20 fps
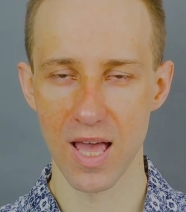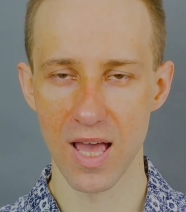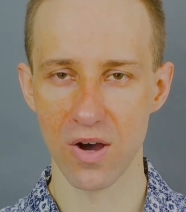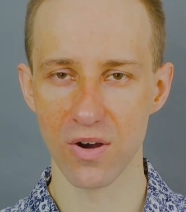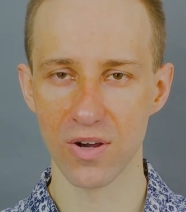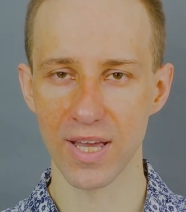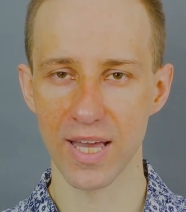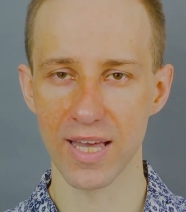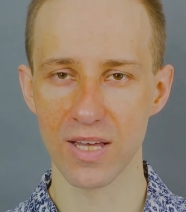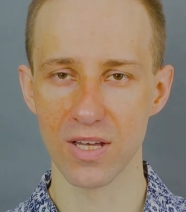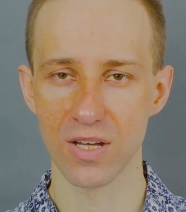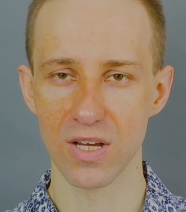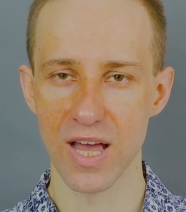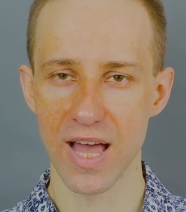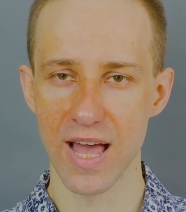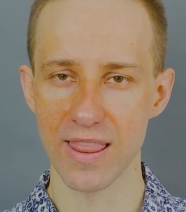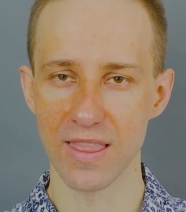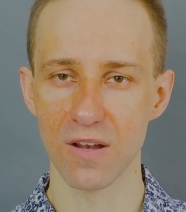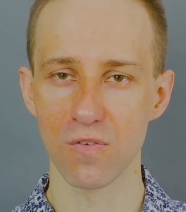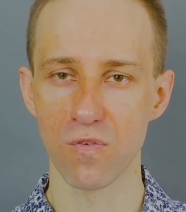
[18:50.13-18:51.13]
Okay,
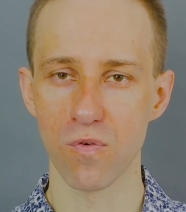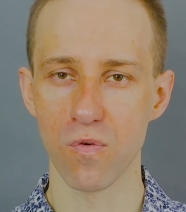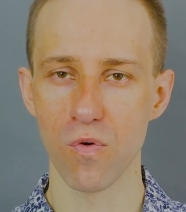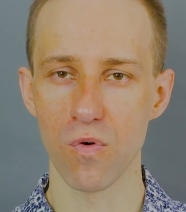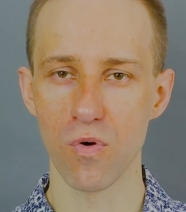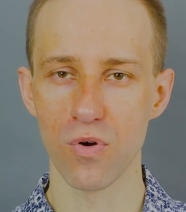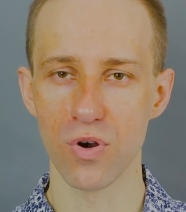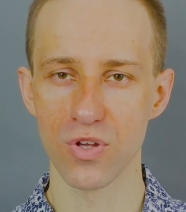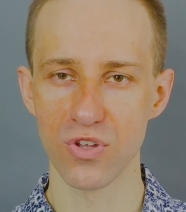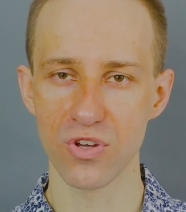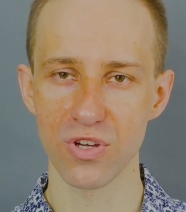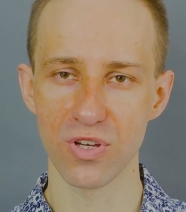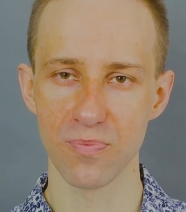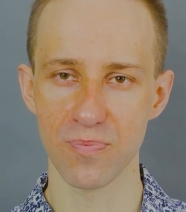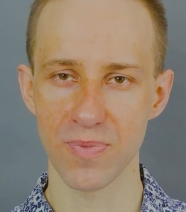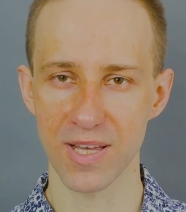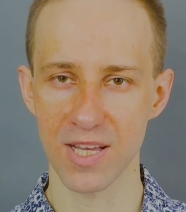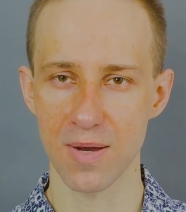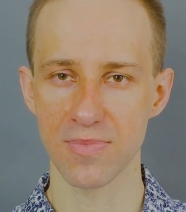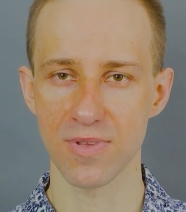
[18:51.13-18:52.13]
and therefore you can
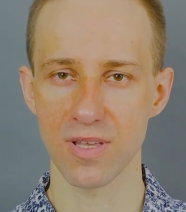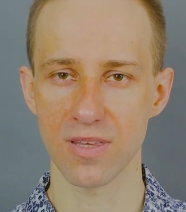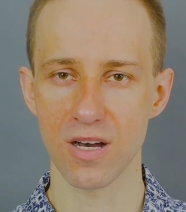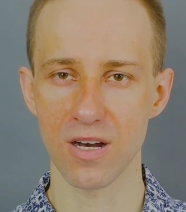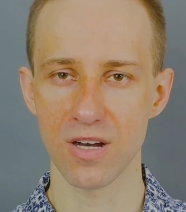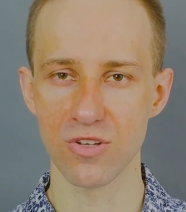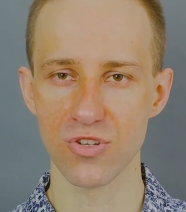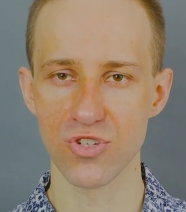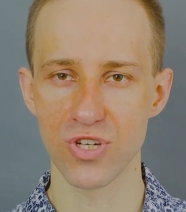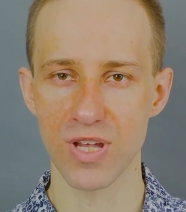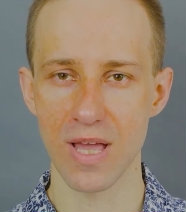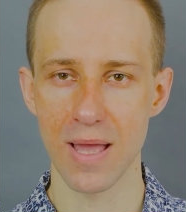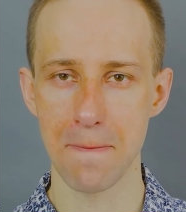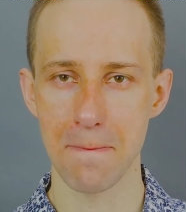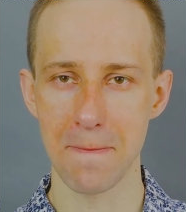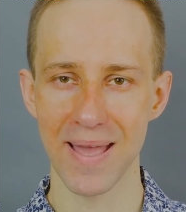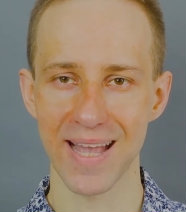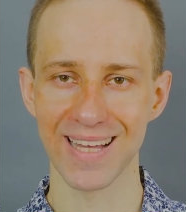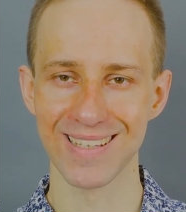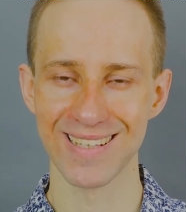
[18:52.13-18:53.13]
pick up that hunch
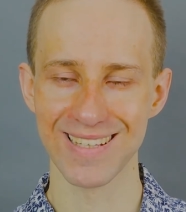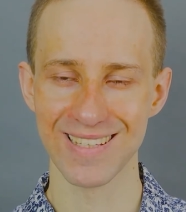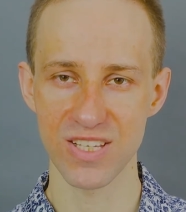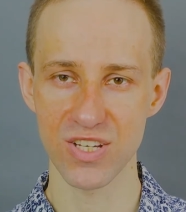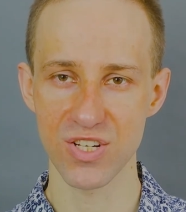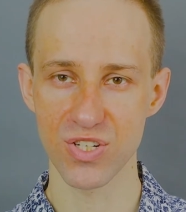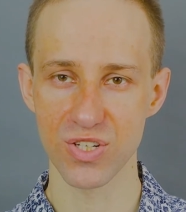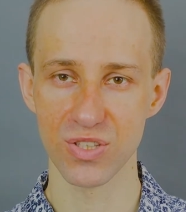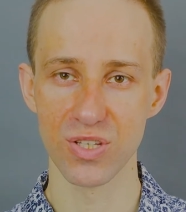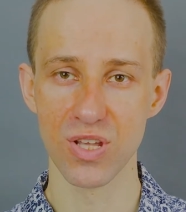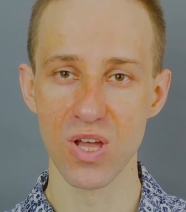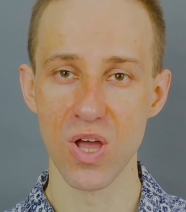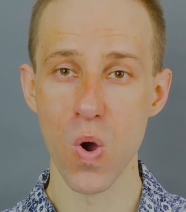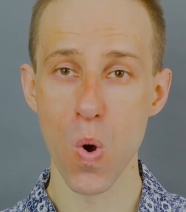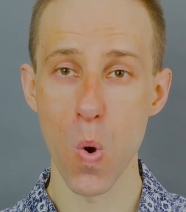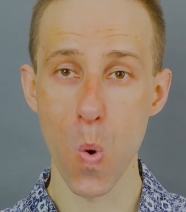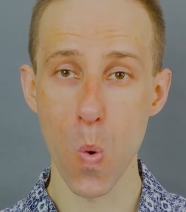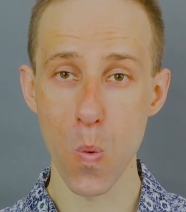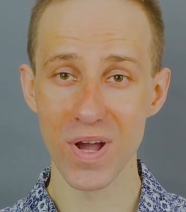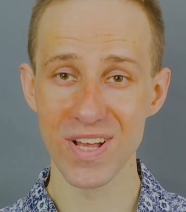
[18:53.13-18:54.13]
and make a decision,
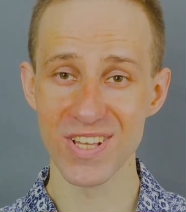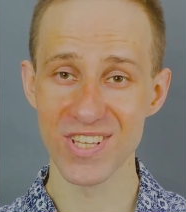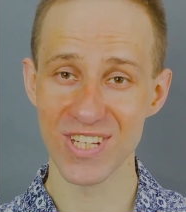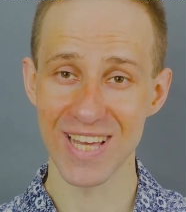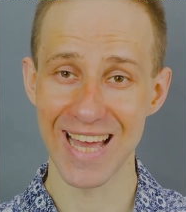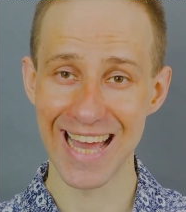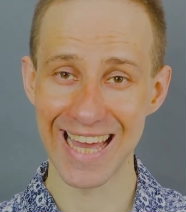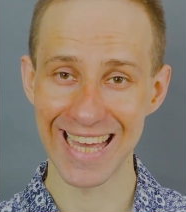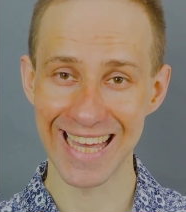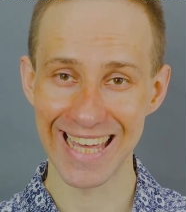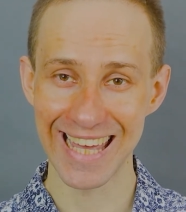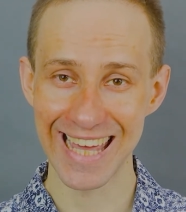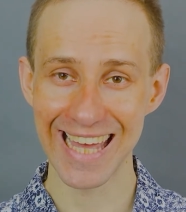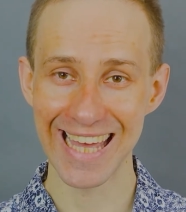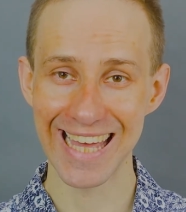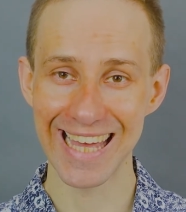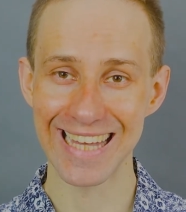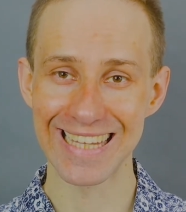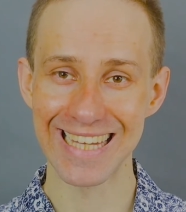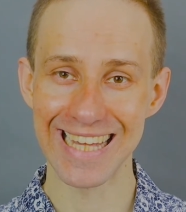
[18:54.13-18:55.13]
which
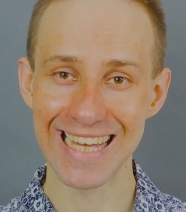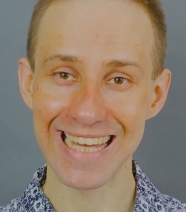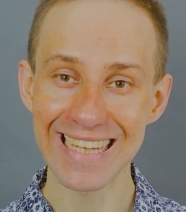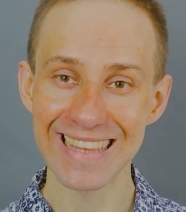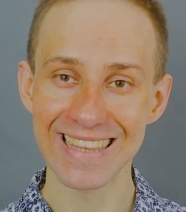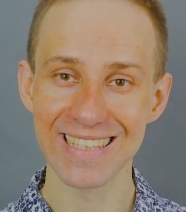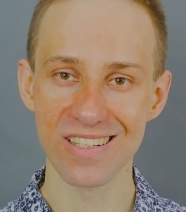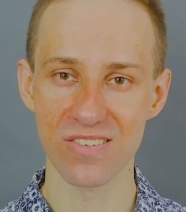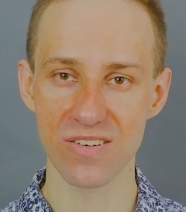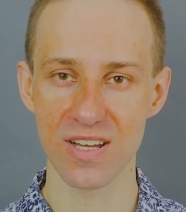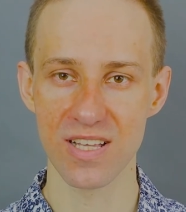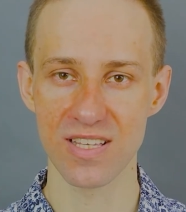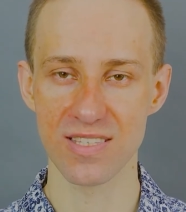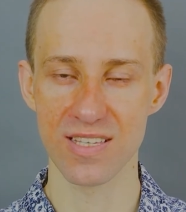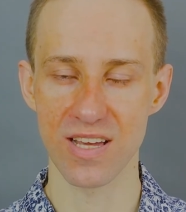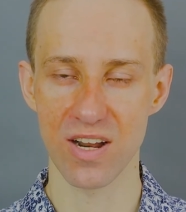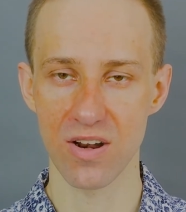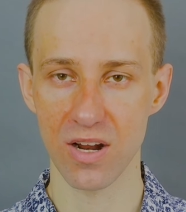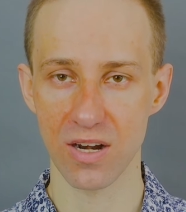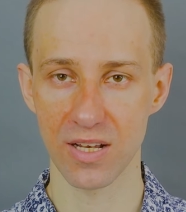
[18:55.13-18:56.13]
again integrates
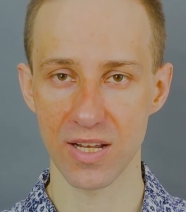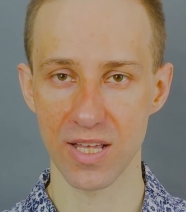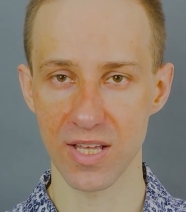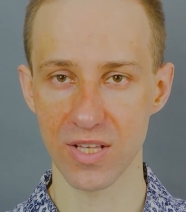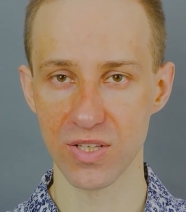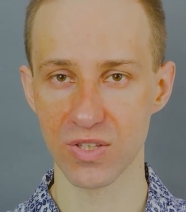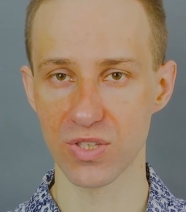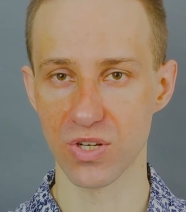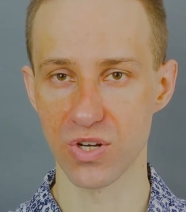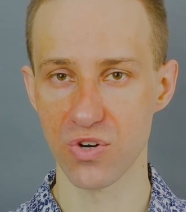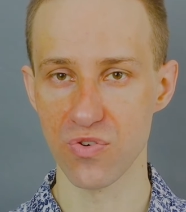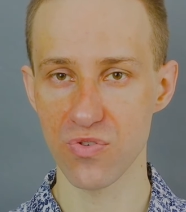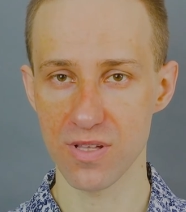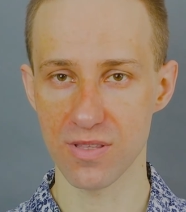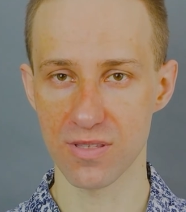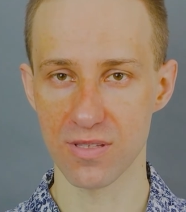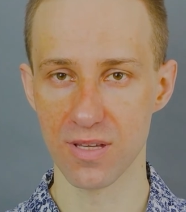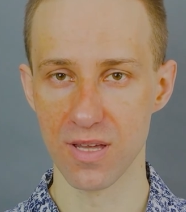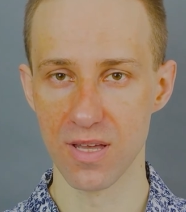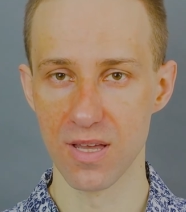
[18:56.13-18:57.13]
directly into grit,